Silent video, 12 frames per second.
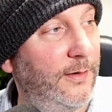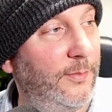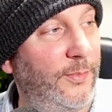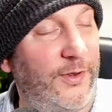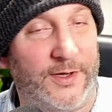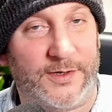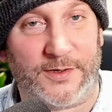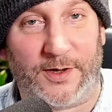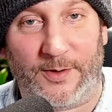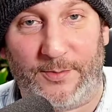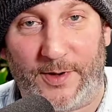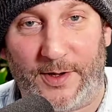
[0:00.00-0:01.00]
But this
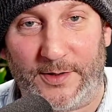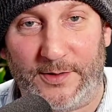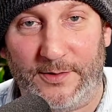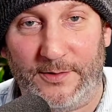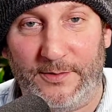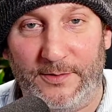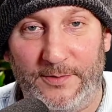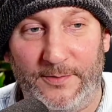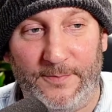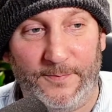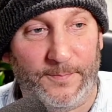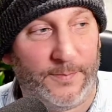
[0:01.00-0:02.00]
time I
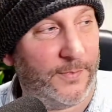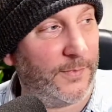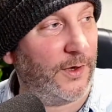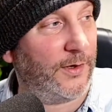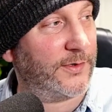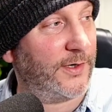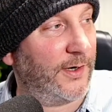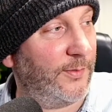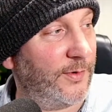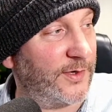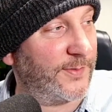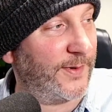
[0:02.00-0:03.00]
got a slightly more
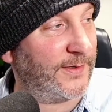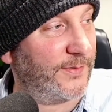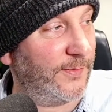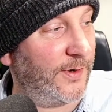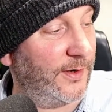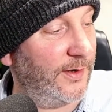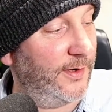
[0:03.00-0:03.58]
expensive one.